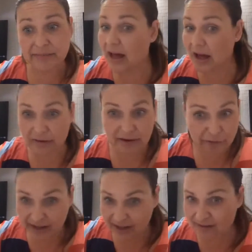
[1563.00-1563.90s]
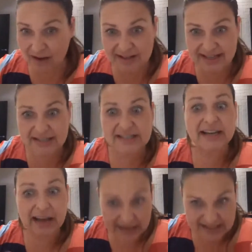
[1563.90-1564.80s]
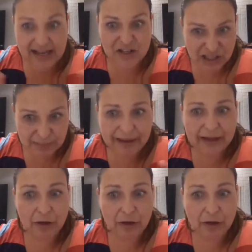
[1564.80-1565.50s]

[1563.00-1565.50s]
can't recognise that DNA is actually being